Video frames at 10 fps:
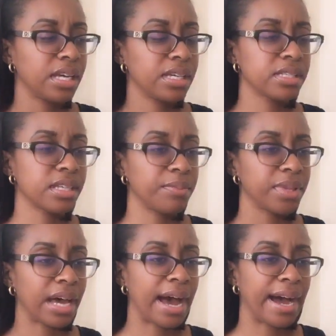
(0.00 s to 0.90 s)
some of
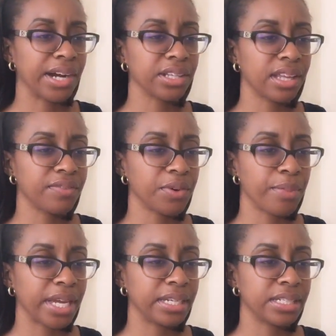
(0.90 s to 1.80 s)
the higher level
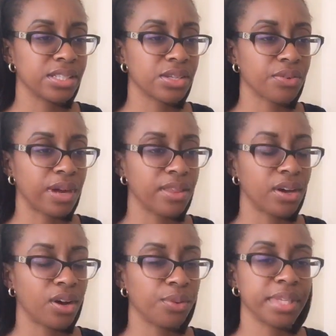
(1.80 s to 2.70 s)
maintenance around the home.